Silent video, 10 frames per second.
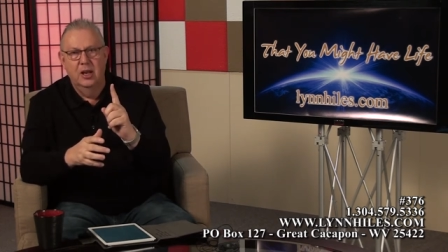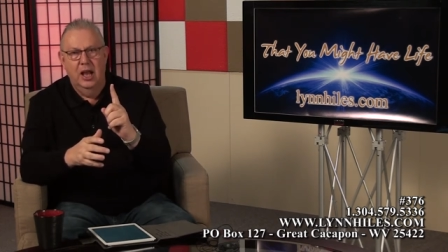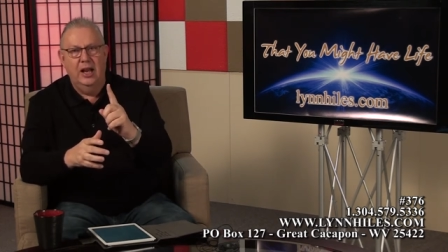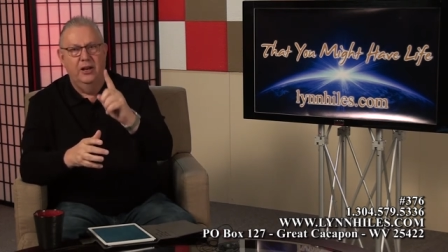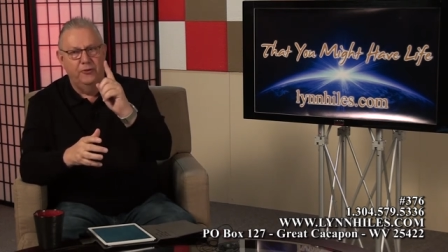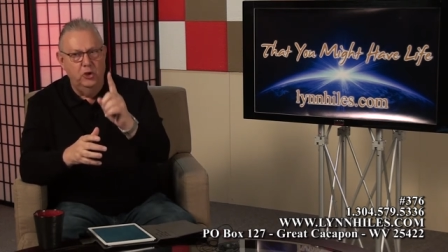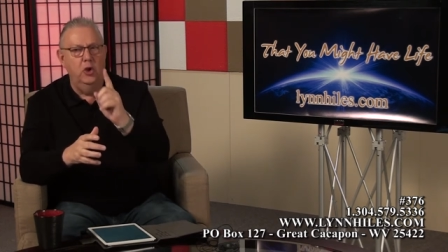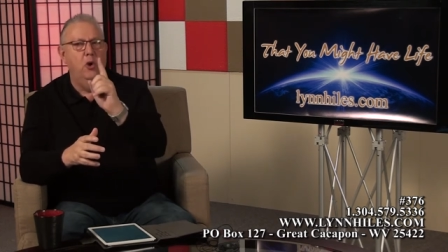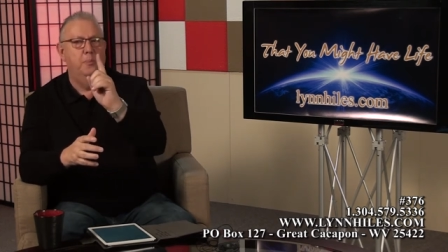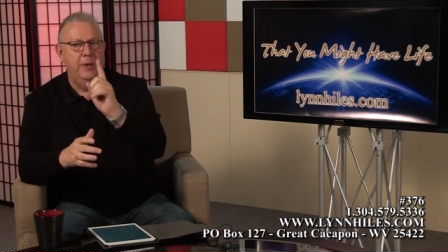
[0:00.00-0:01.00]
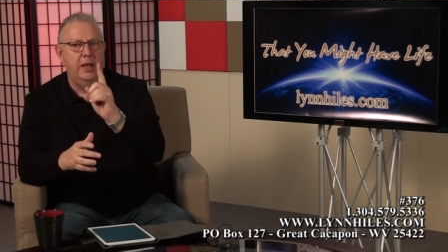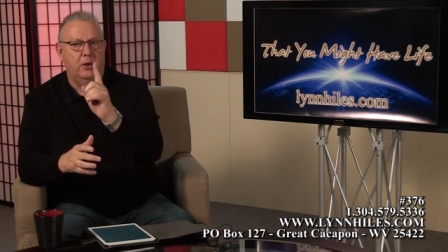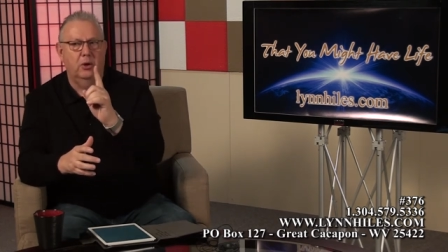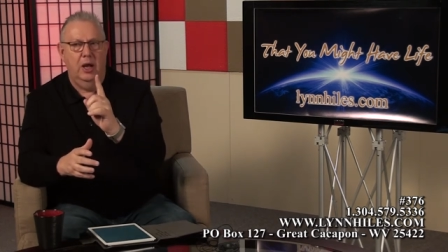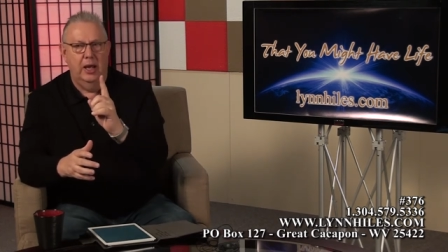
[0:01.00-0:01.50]
And if you be
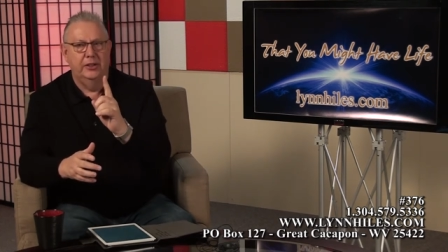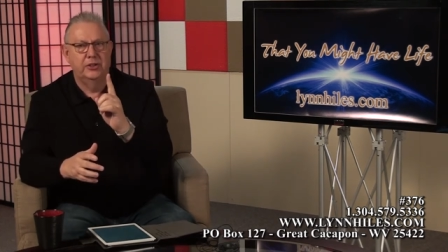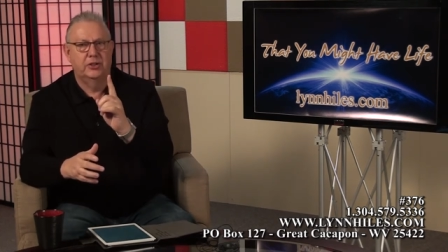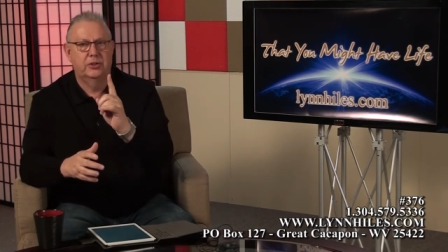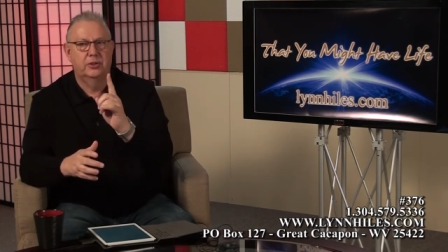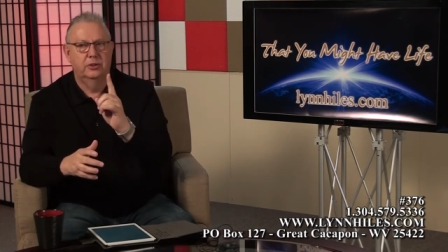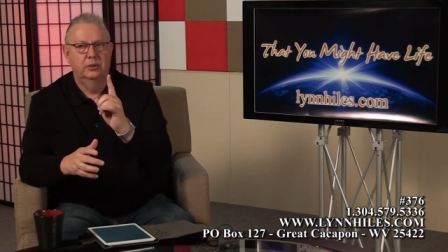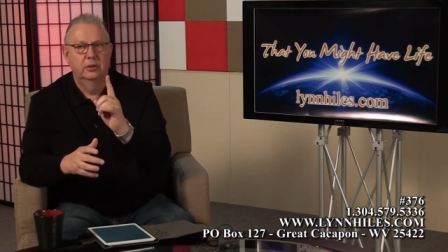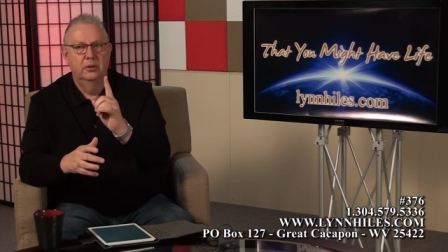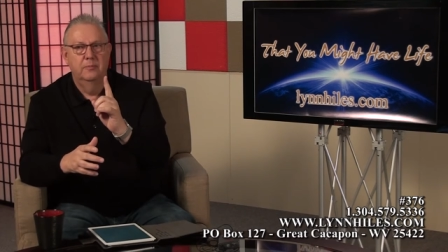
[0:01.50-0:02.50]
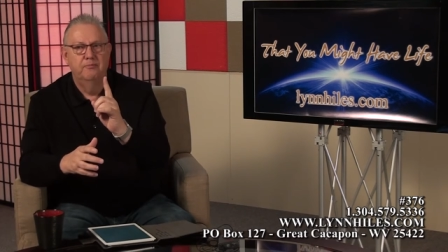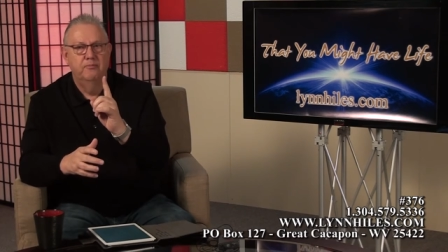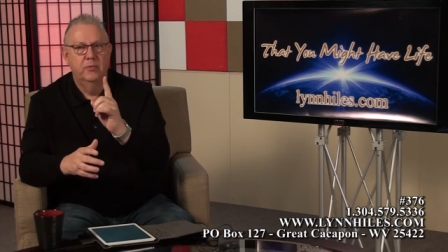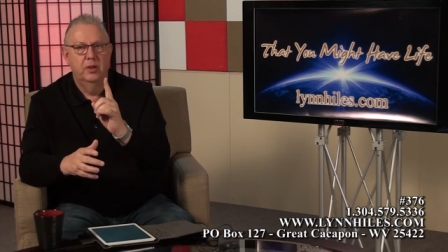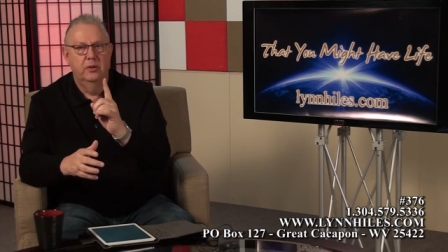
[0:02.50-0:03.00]
Christ's,
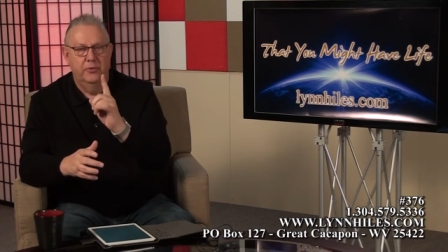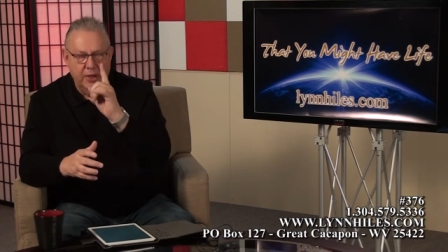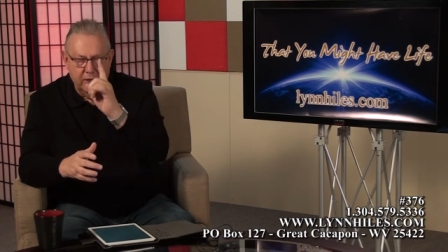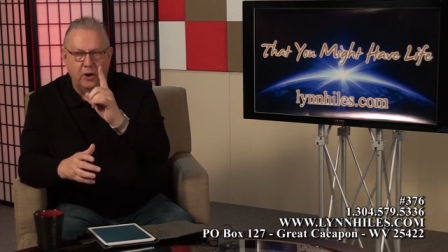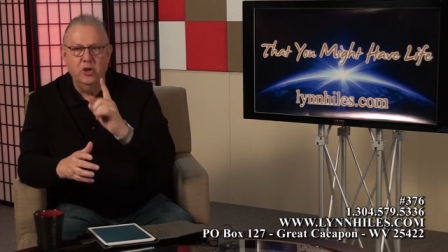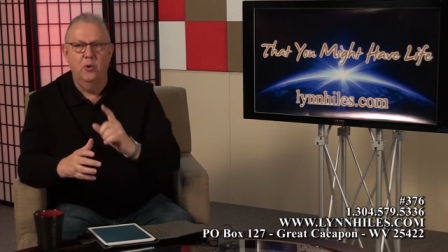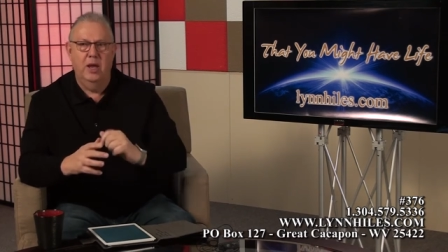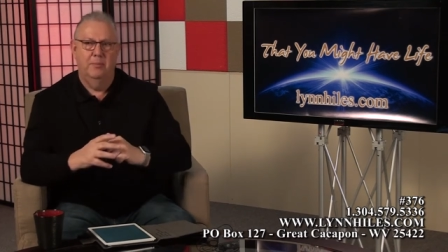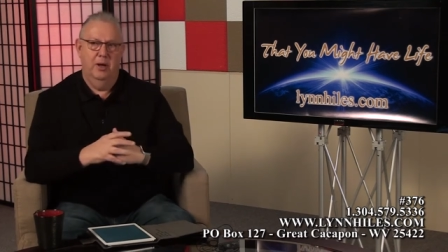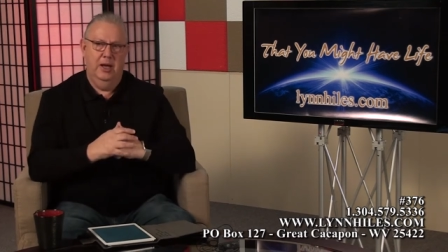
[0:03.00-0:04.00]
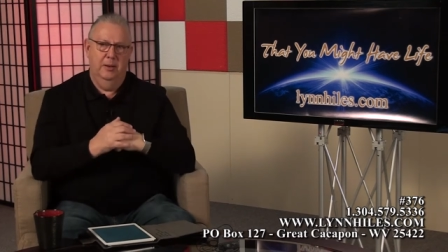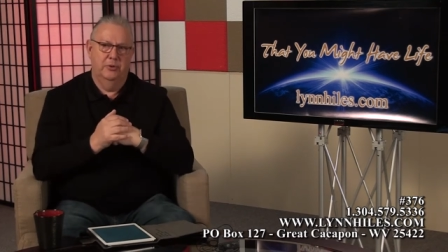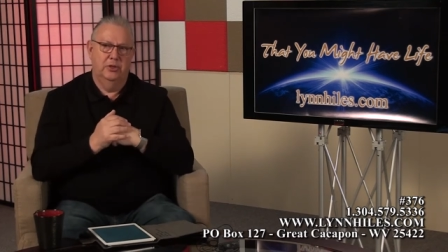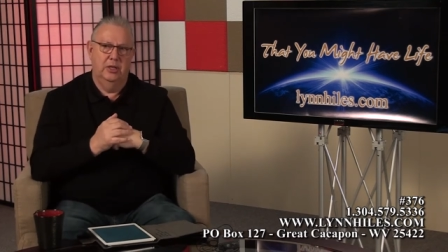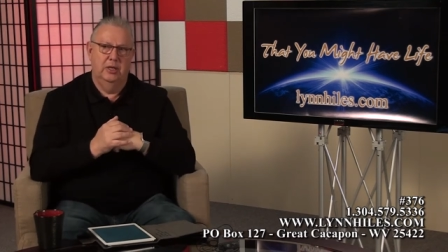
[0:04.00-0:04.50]
then are you
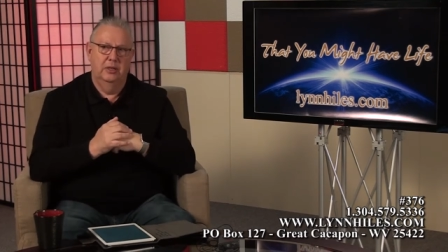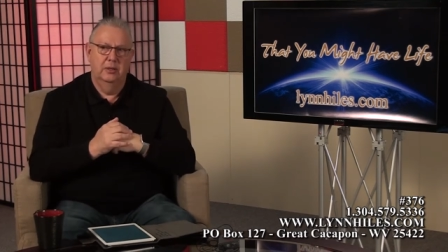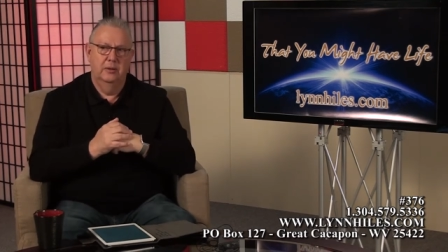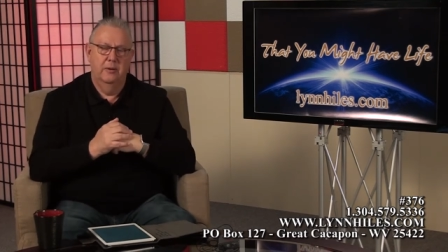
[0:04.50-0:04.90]
Abraham's seed.